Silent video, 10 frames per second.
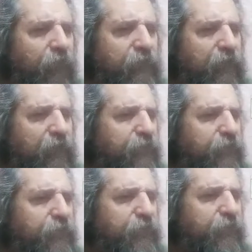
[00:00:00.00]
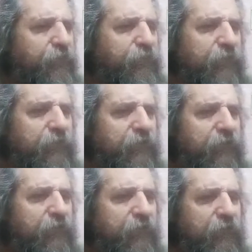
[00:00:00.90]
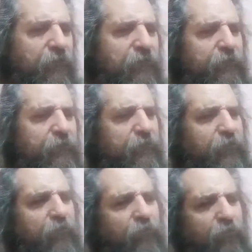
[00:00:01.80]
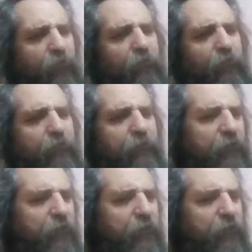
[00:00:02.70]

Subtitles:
out of the room, and there was a long hallway,